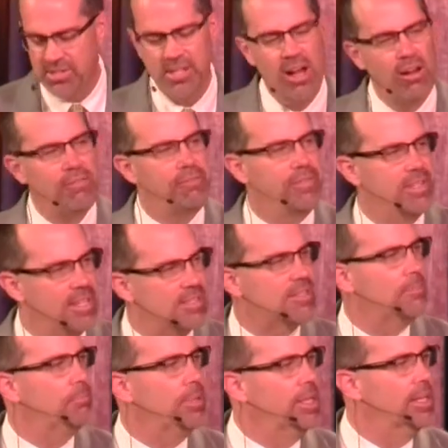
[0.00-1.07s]
self
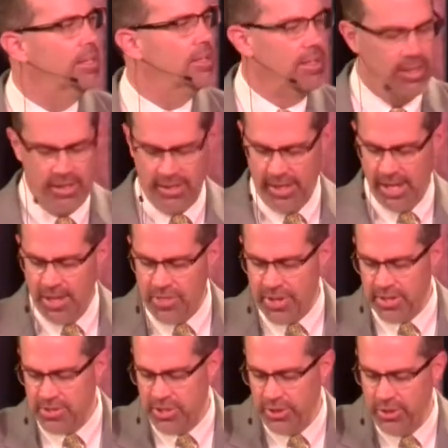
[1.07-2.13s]
disciplined in
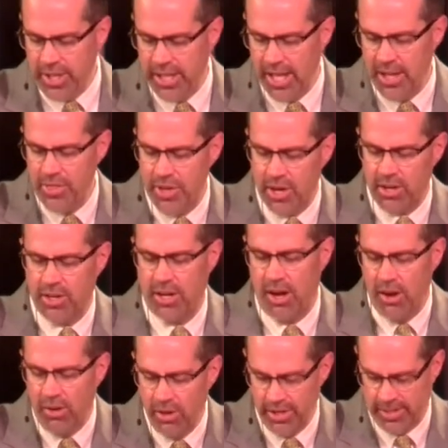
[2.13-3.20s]
their duty, in their
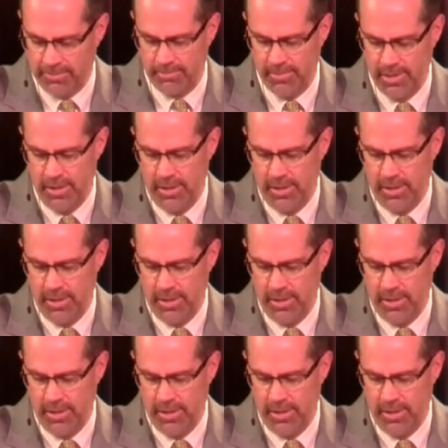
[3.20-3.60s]
calling.